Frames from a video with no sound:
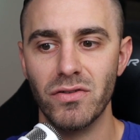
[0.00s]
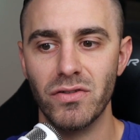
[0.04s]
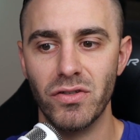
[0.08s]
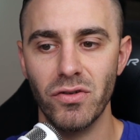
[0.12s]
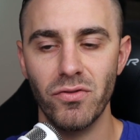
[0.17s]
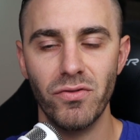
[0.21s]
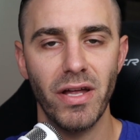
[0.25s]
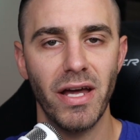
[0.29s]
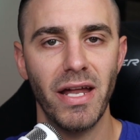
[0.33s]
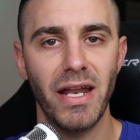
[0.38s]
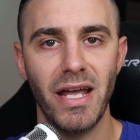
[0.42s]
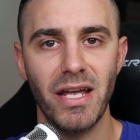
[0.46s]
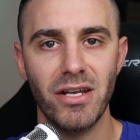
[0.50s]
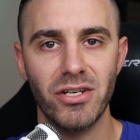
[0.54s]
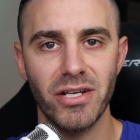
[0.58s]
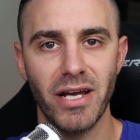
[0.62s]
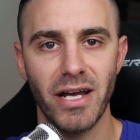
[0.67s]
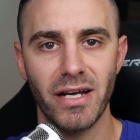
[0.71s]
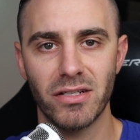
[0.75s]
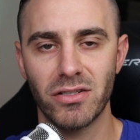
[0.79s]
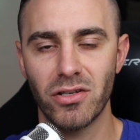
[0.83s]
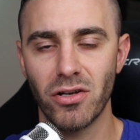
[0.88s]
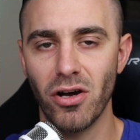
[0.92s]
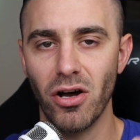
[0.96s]
do that
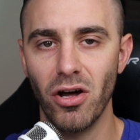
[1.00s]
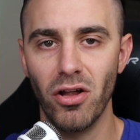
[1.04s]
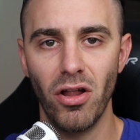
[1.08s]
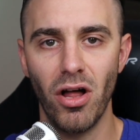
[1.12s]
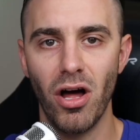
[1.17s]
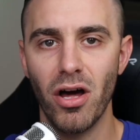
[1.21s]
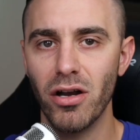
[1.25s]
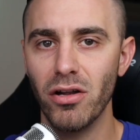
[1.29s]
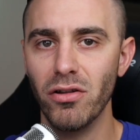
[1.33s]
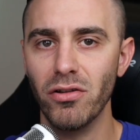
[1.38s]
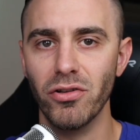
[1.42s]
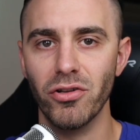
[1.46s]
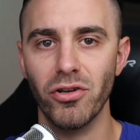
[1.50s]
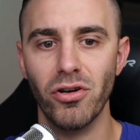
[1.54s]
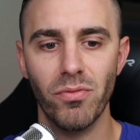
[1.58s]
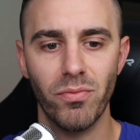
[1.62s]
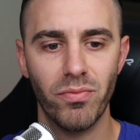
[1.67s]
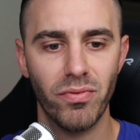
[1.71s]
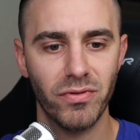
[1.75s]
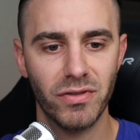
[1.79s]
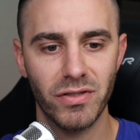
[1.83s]
AJAX call on a loop.